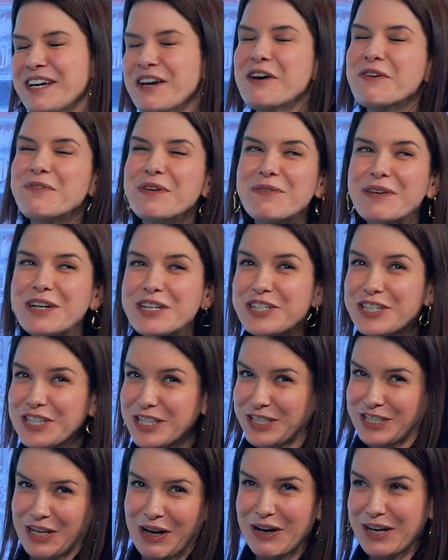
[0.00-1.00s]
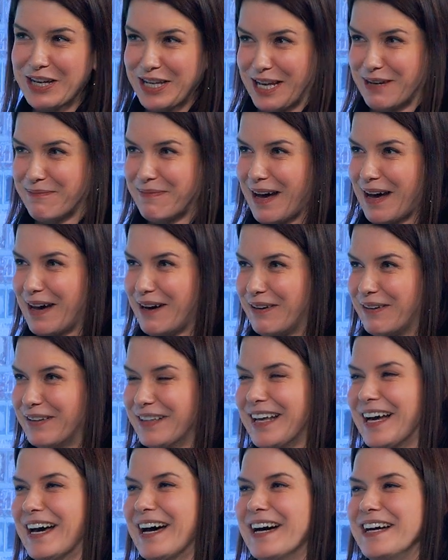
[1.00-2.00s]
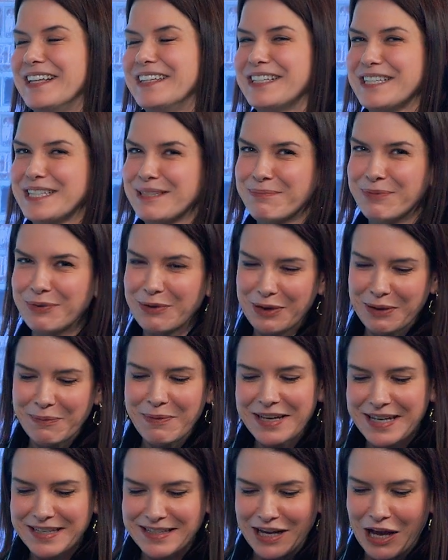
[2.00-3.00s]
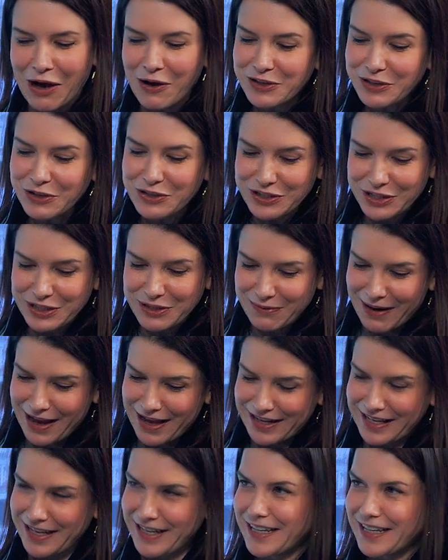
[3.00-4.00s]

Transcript: We were just talking about this book because I also just read it